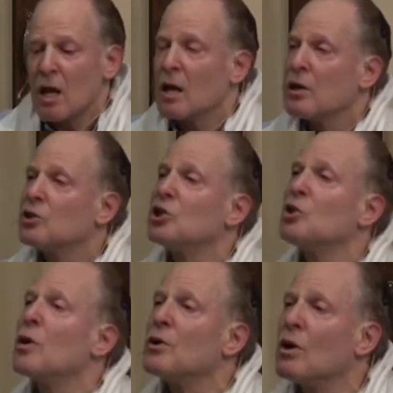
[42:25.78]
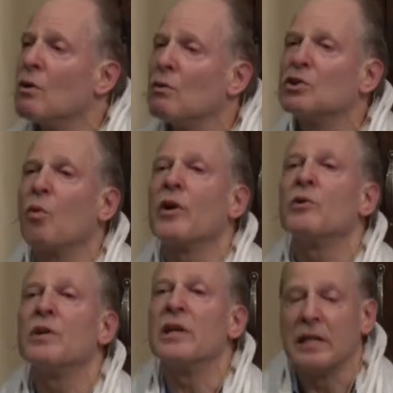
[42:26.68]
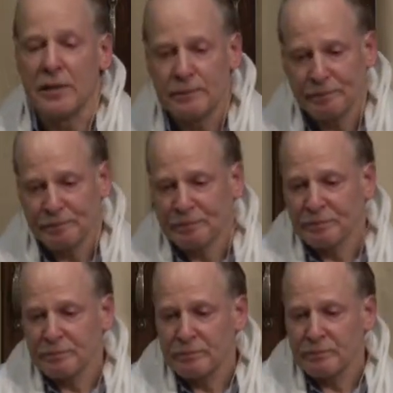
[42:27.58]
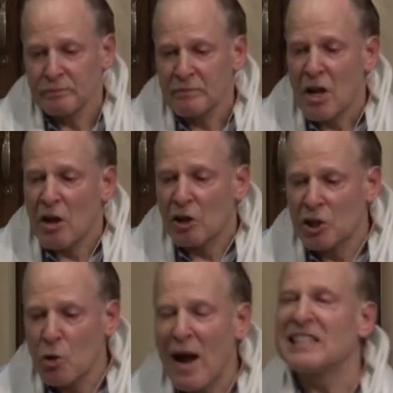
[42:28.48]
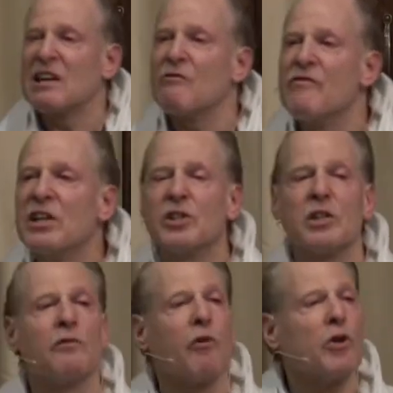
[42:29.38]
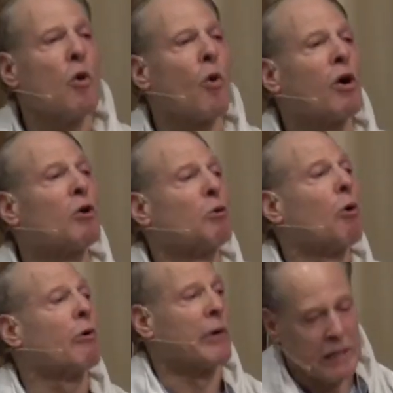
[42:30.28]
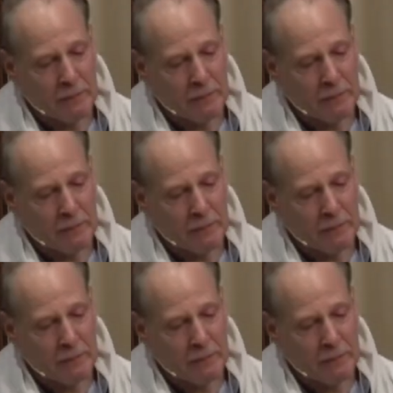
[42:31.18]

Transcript: Yeshua knows what you need. Yeshua has a vision for your glory